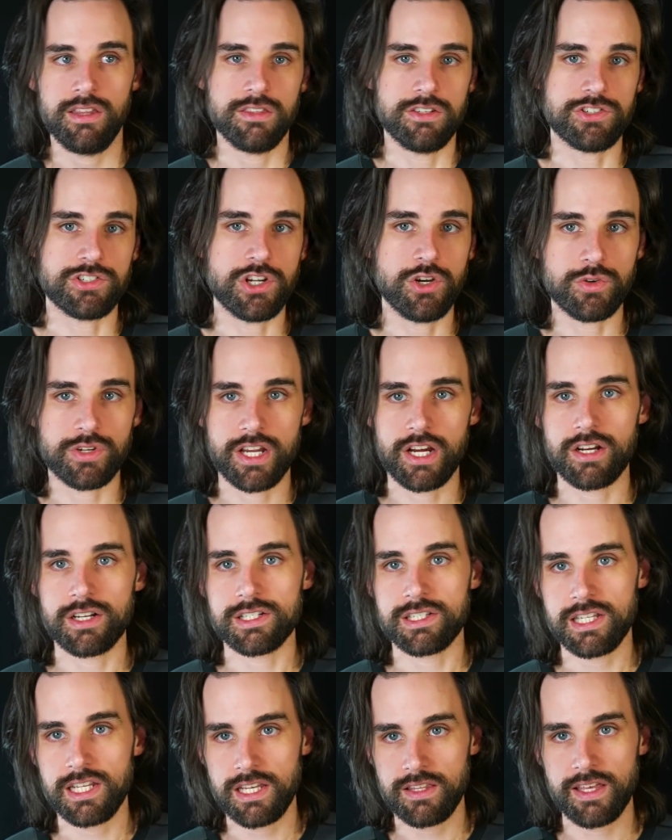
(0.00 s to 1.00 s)
There's no
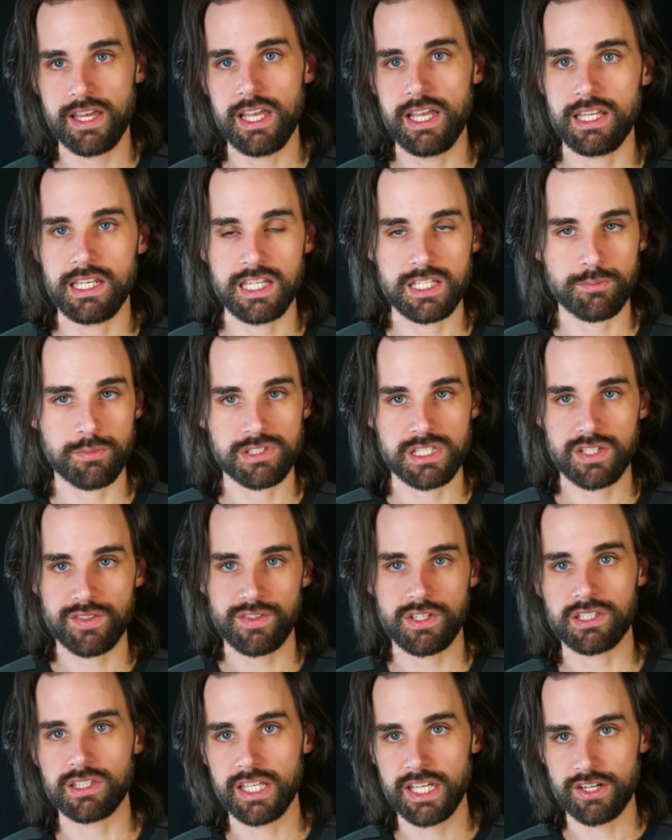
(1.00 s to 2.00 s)
guarantee that any
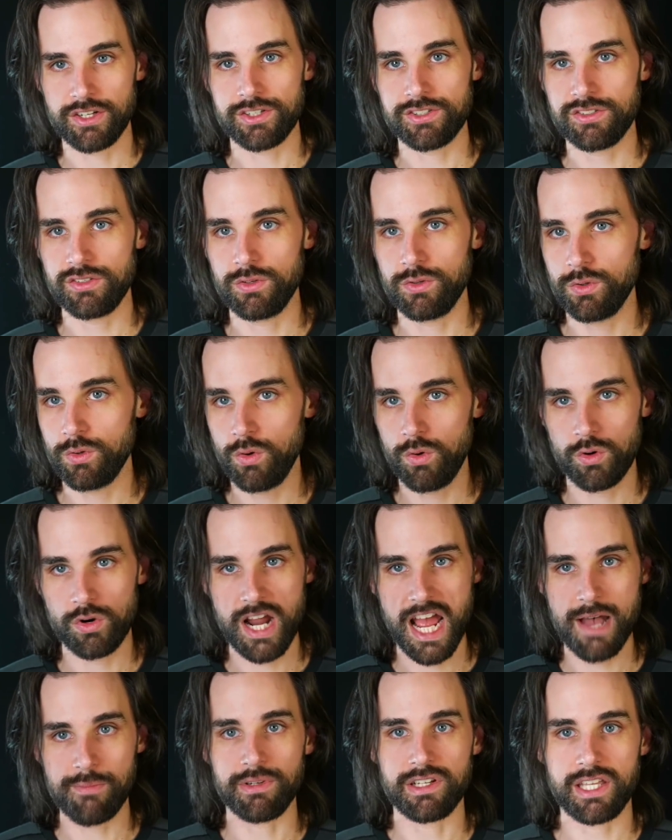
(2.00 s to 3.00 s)
specific layer two
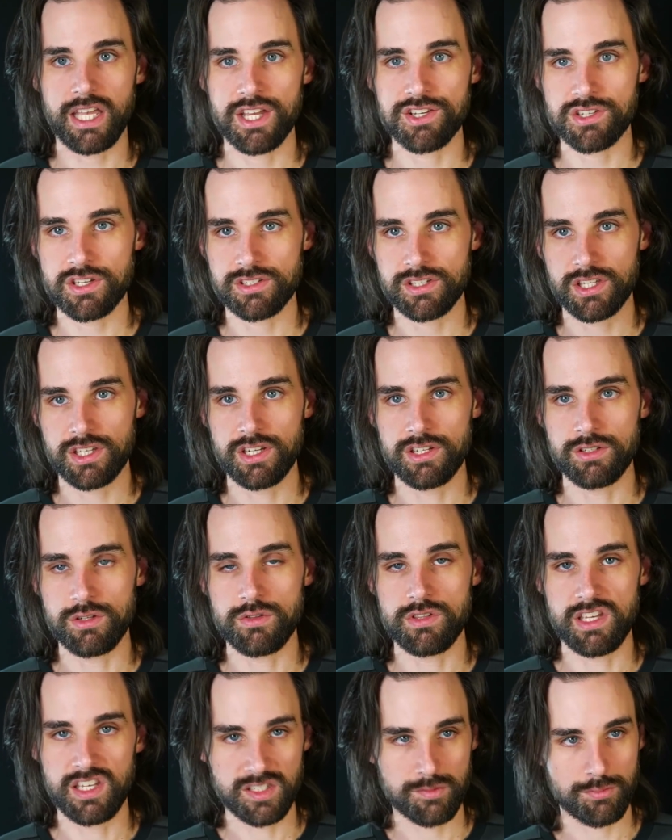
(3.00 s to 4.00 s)
or application is going to
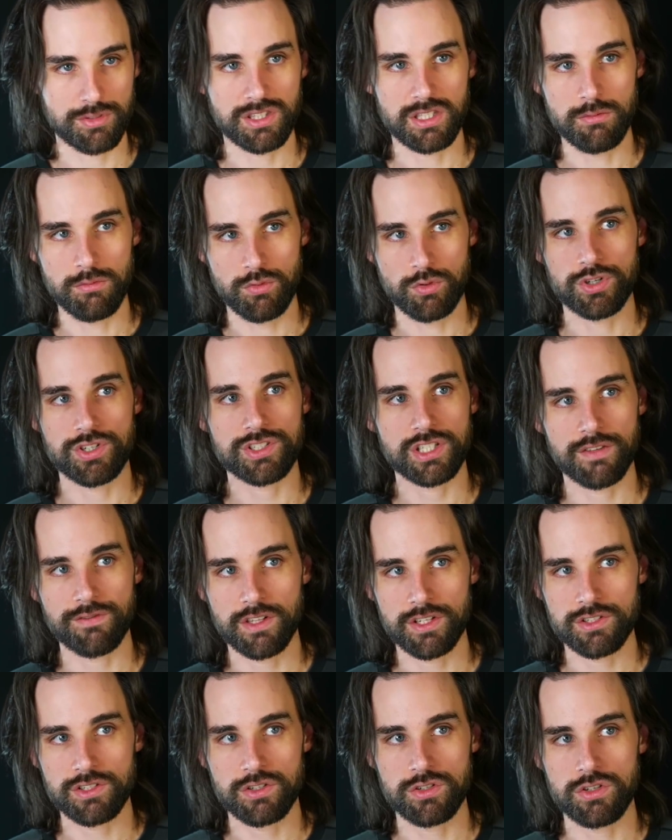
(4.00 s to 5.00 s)
do this, but the more stuff
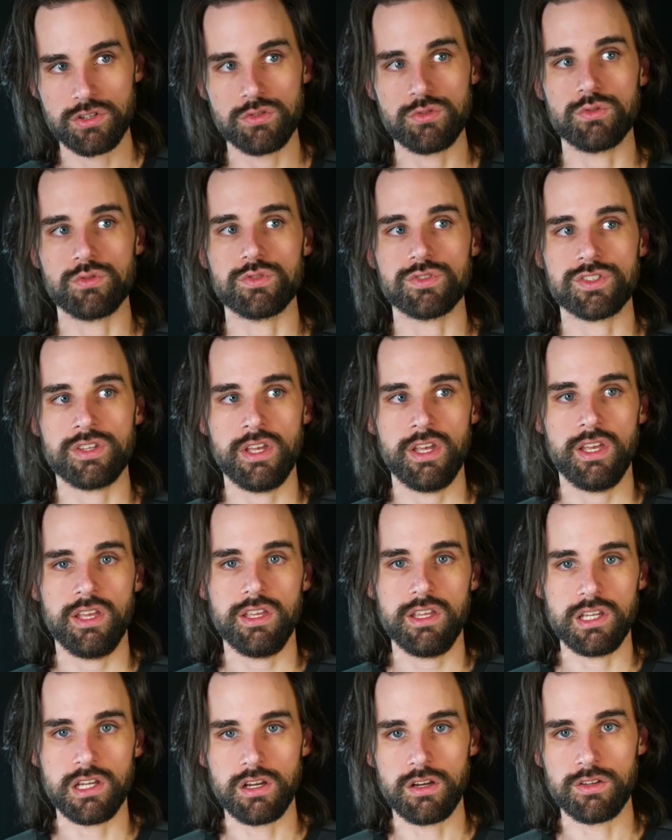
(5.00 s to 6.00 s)
that you use,
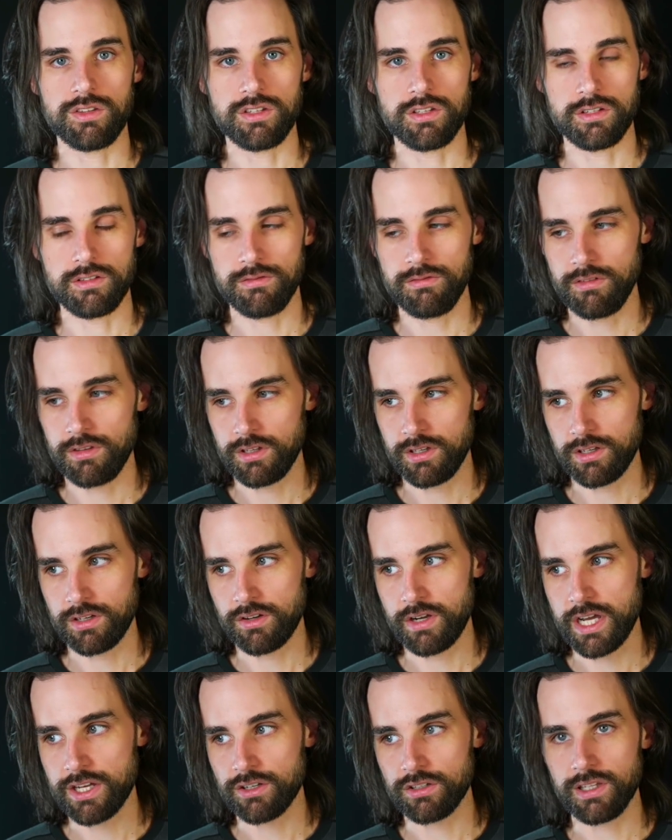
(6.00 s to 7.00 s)
you know, the, the
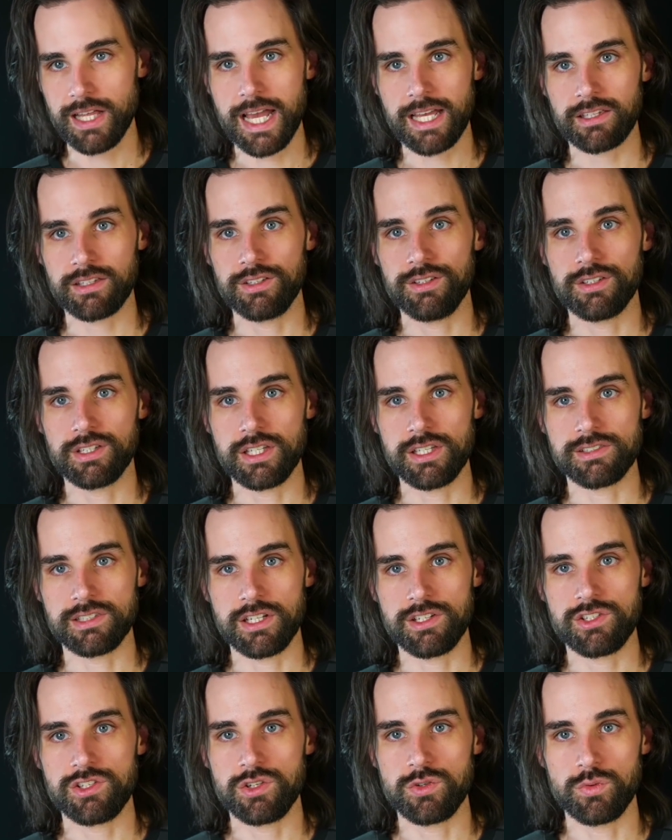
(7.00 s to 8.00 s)
greater likelihood is
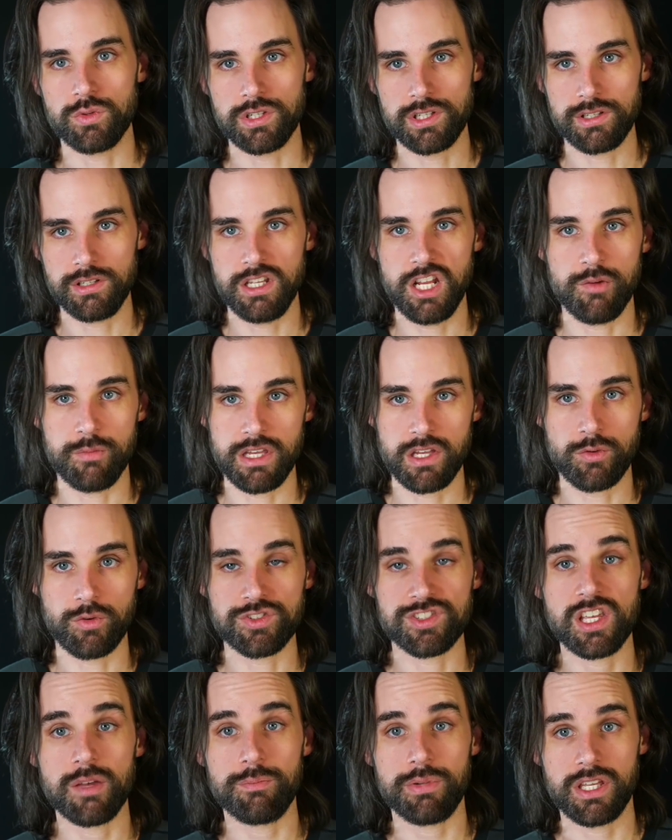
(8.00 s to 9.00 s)
that you would, you know, be a
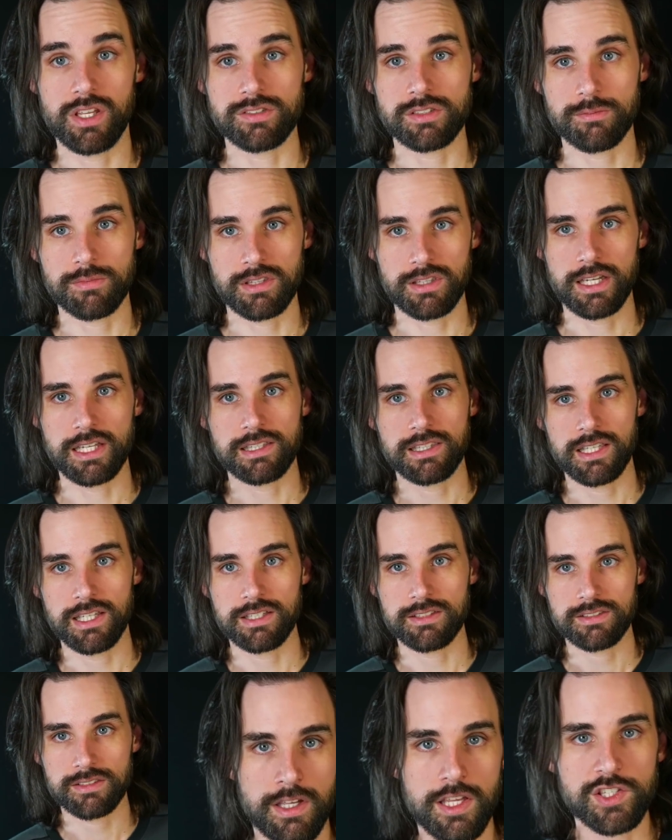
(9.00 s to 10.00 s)
recipient of something like
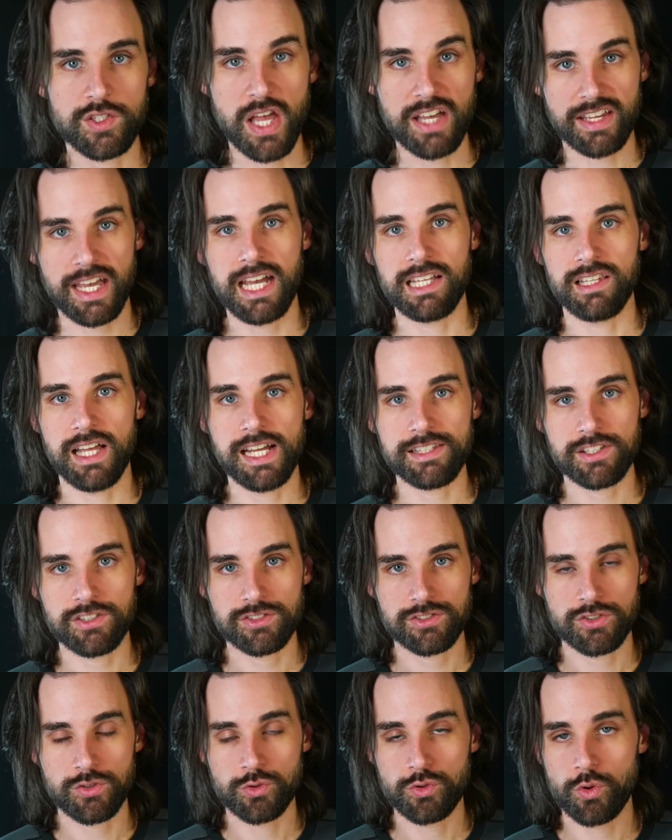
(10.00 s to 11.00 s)
this. So I got lots
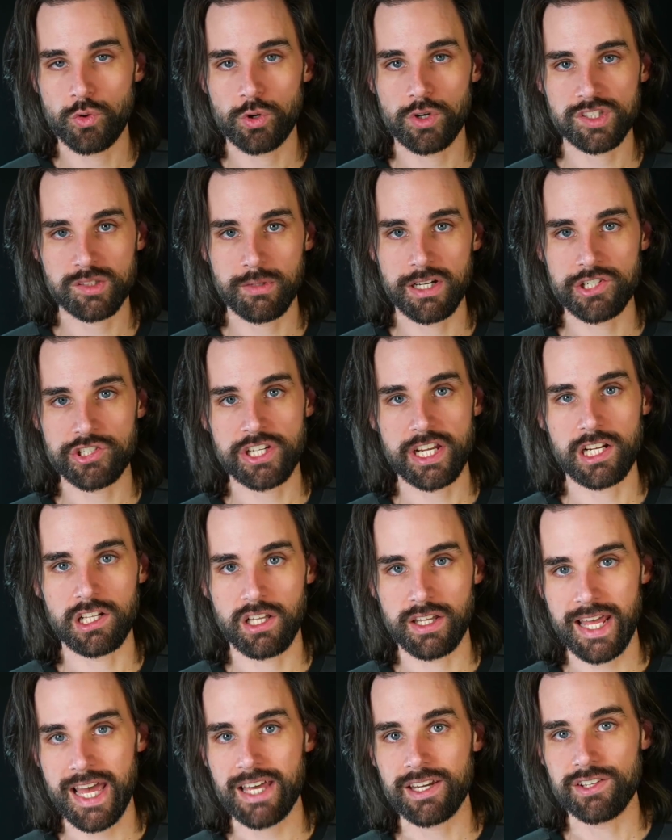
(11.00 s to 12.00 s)
of tutorials on my channel
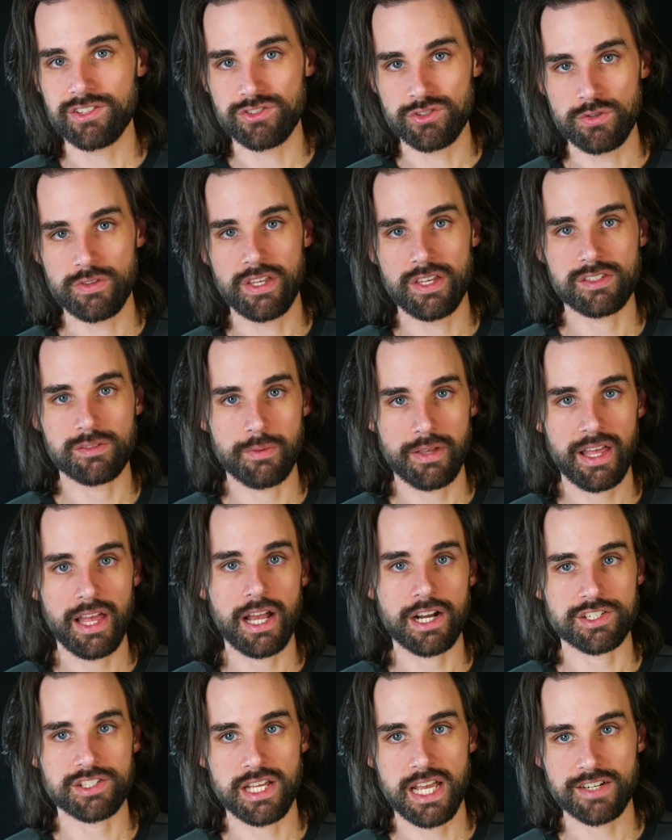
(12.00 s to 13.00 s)
on how to do this, but
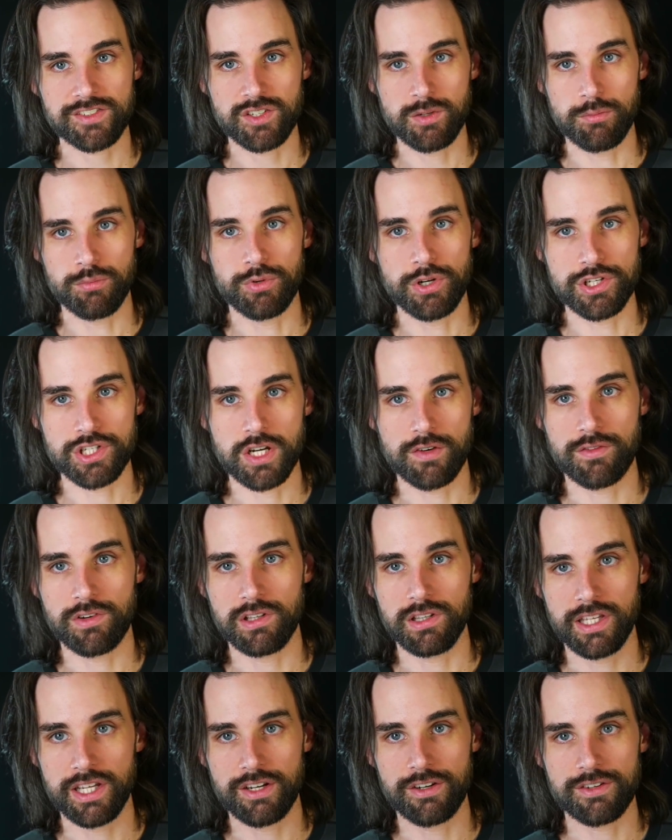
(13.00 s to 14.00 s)
how to actually bridge over
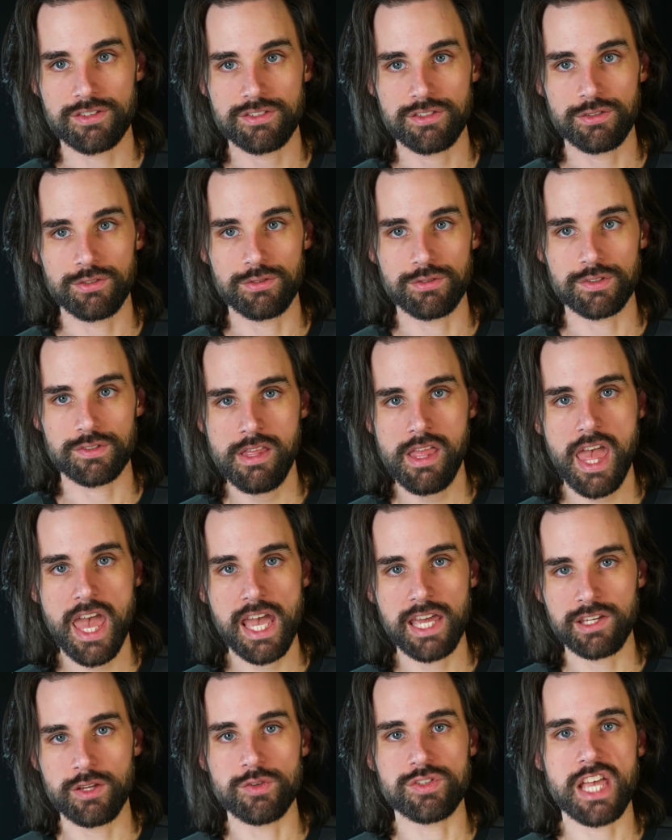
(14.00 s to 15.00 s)
to layer twos
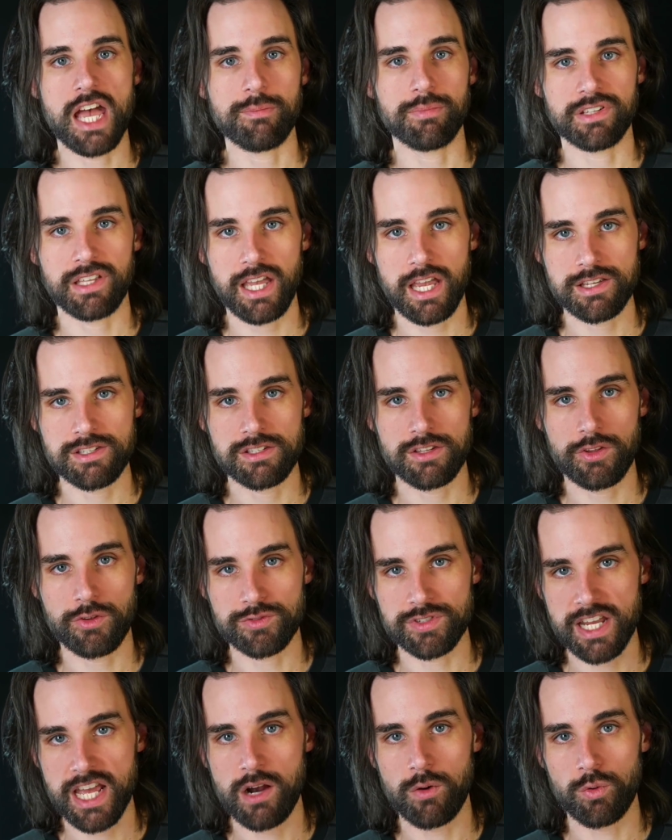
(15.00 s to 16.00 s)
and use applications of
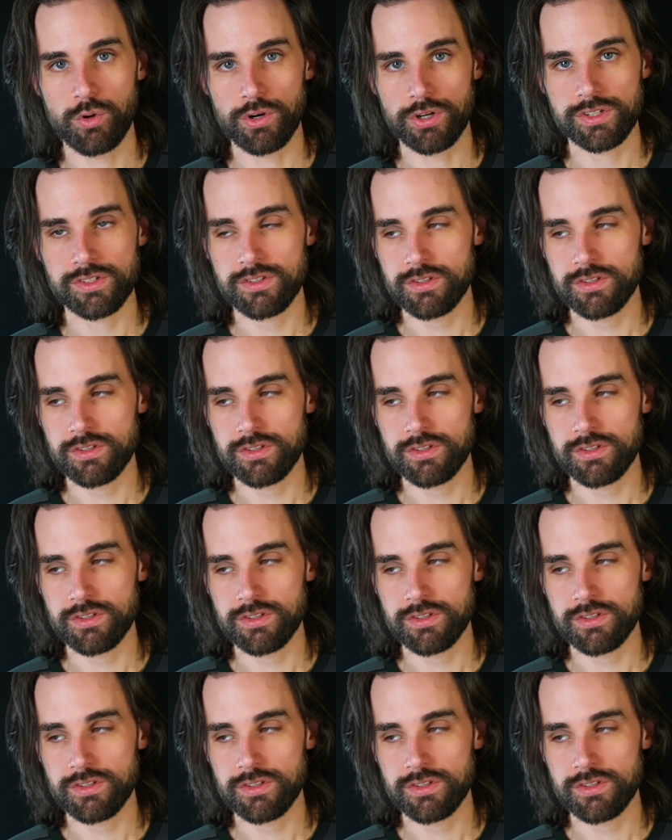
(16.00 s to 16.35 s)
those networks.